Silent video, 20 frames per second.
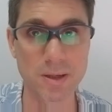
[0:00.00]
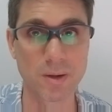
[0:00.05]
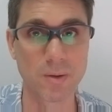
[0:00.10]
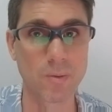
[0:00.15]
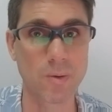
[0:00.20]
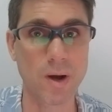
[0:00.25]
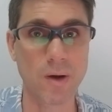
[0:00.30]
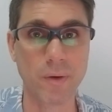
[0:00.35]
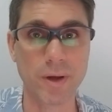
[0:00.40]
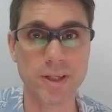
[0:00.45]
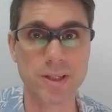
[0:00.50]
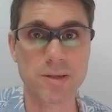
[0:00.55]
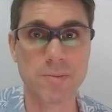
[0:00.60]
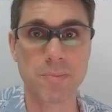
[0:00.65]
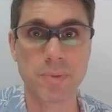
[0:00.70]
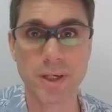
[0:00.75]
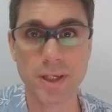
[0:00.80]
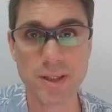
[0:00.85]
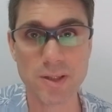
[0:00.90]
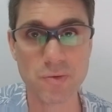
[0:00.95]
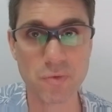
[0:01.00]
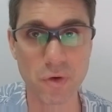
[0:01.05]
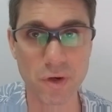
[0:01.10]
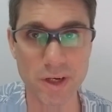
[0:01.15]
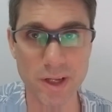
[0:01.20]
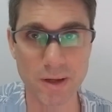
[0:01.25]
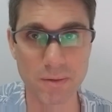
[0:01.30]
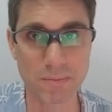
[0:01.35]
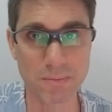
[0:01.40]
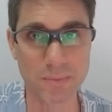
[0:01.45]
well, it's a breeze for
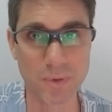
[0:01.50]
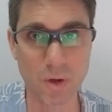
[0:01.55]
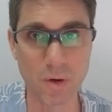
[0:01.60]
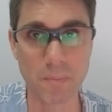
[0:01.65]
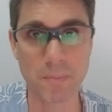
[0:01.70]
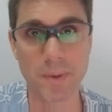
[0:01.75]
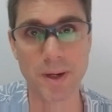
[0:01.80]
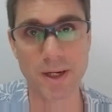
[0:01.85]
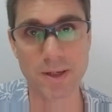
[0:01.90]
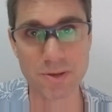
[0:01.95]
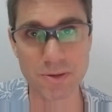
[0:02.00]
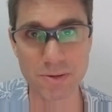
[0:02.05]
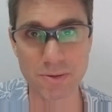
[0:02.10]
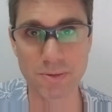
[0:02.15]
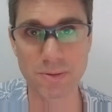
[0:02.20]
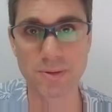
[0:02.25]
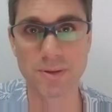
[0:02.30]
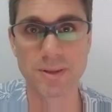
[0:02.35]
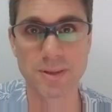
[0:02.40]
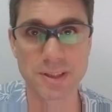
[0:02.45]
them compared to